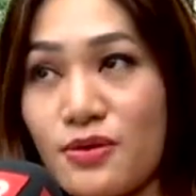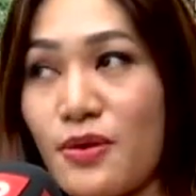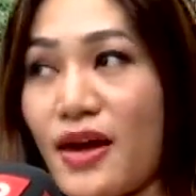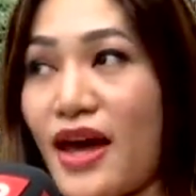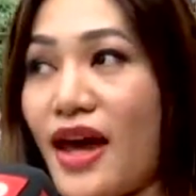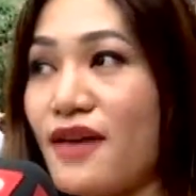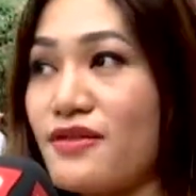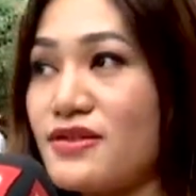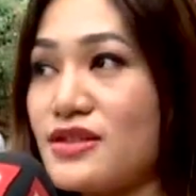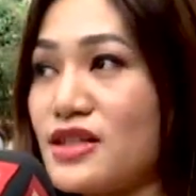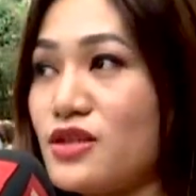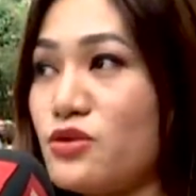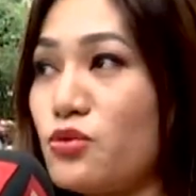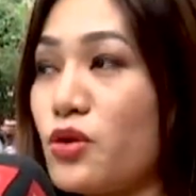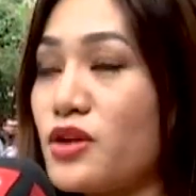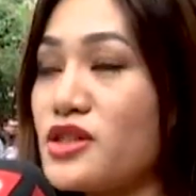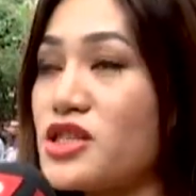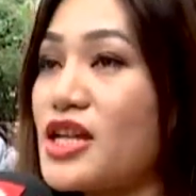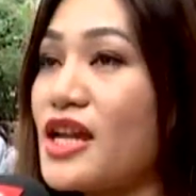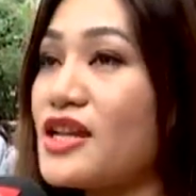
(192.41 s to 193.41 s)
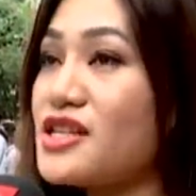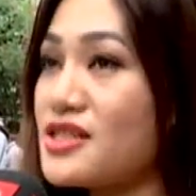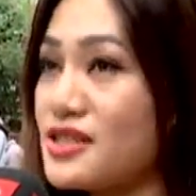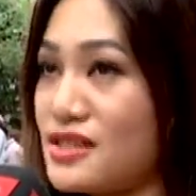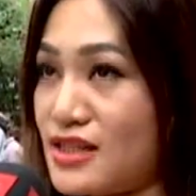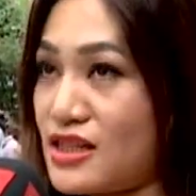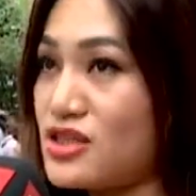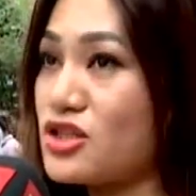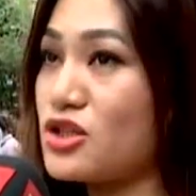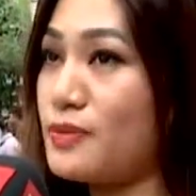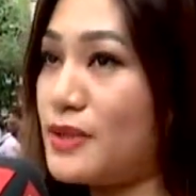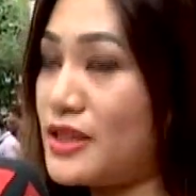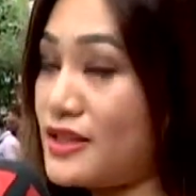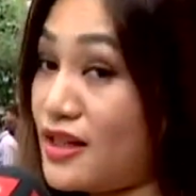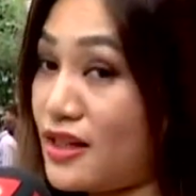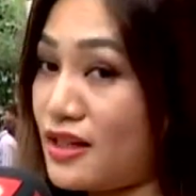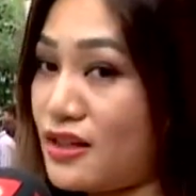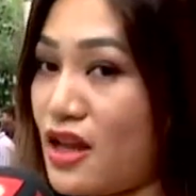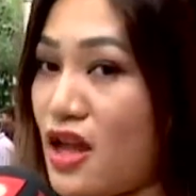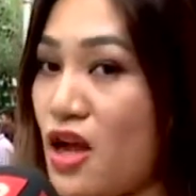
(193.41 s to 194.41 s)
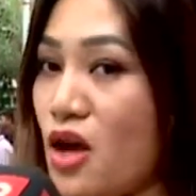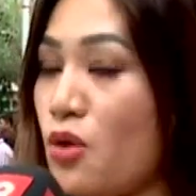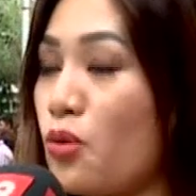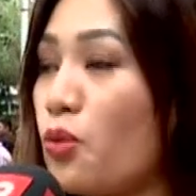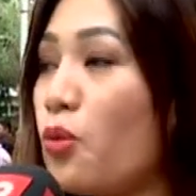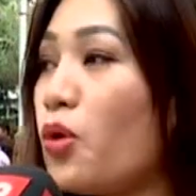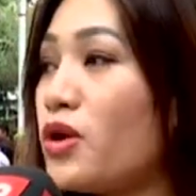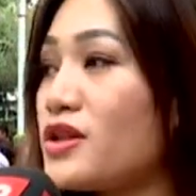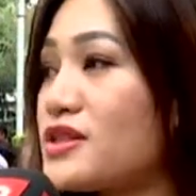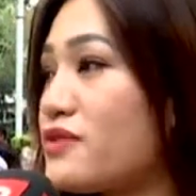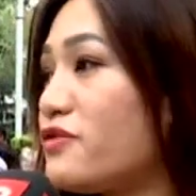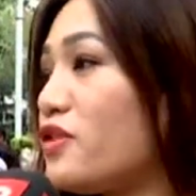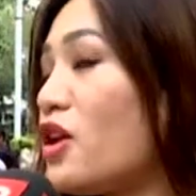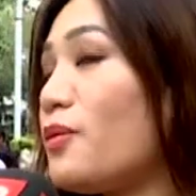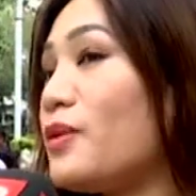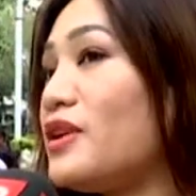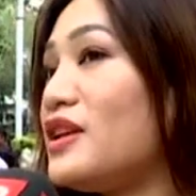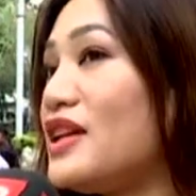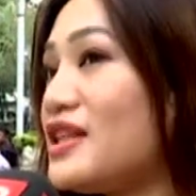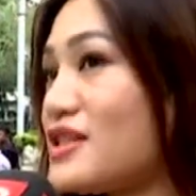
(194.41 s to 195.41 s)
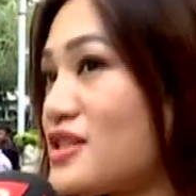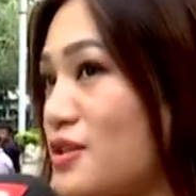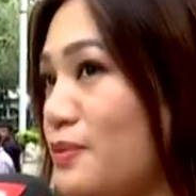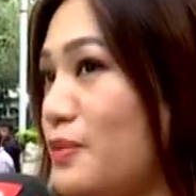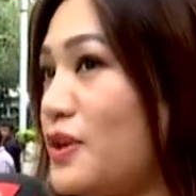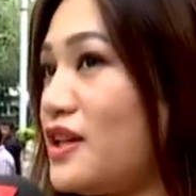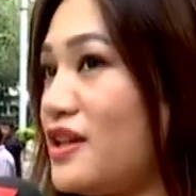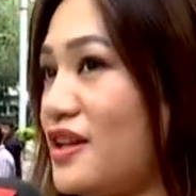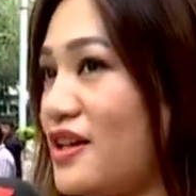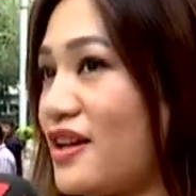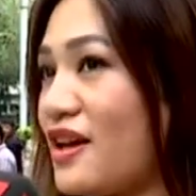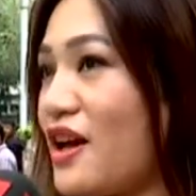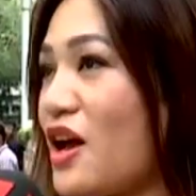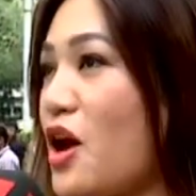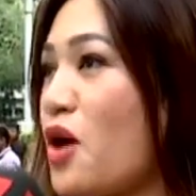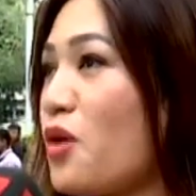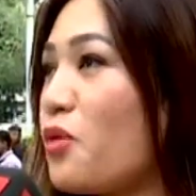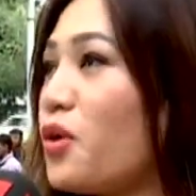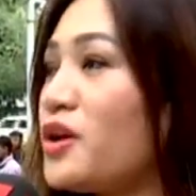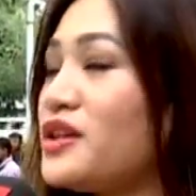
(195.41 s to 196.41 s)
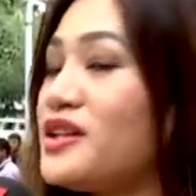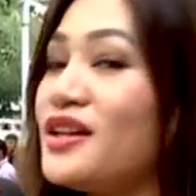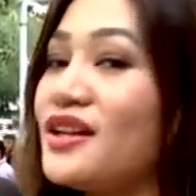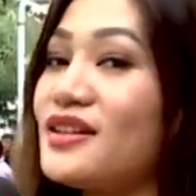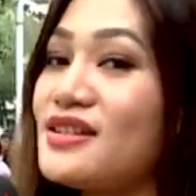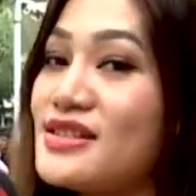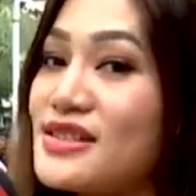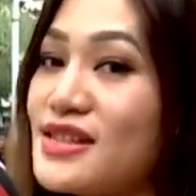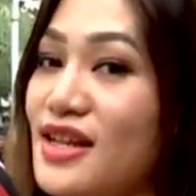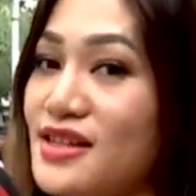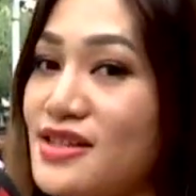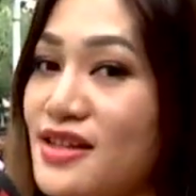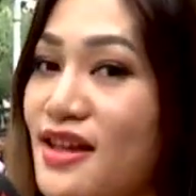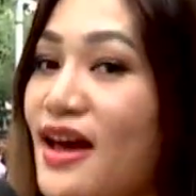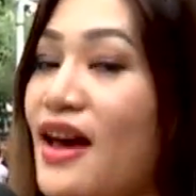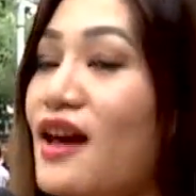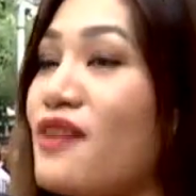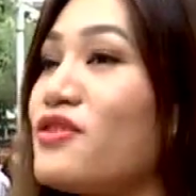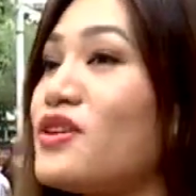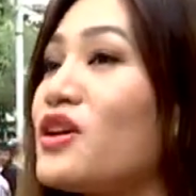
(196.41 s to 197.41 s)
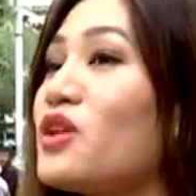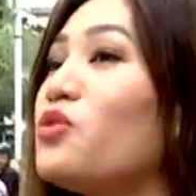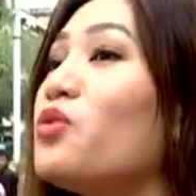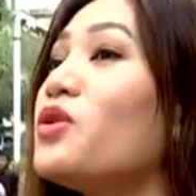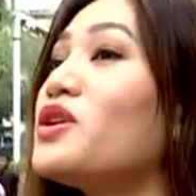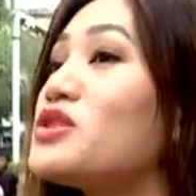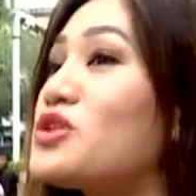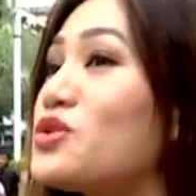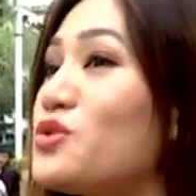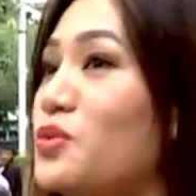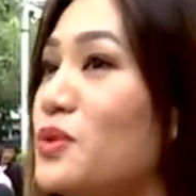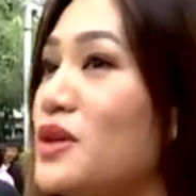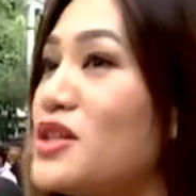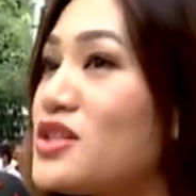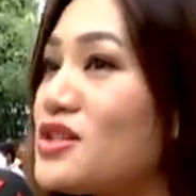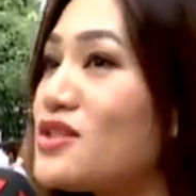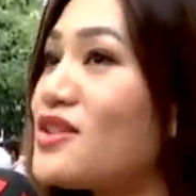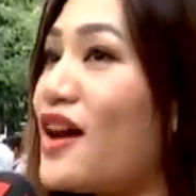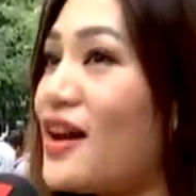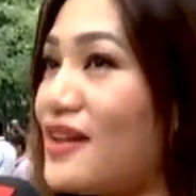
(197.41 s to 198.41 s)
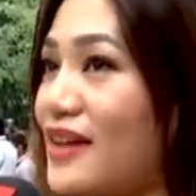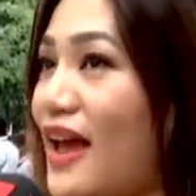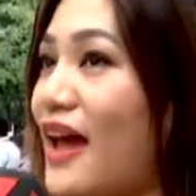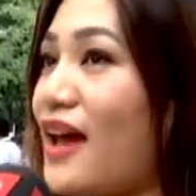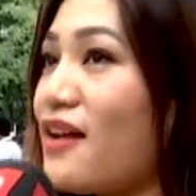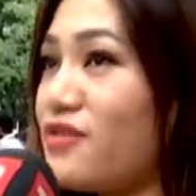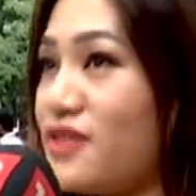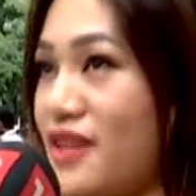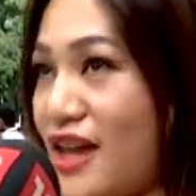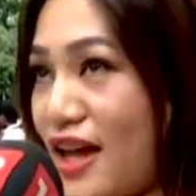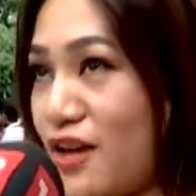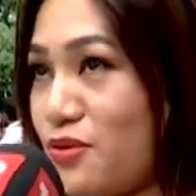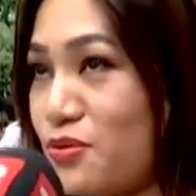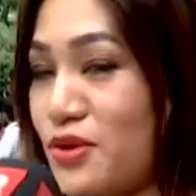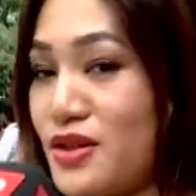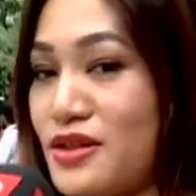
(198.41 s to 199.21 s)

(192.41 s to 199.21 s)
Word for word: We have seen what changes needs to be done, what development needs to be here, what the other states are having, and what do we do not have yet.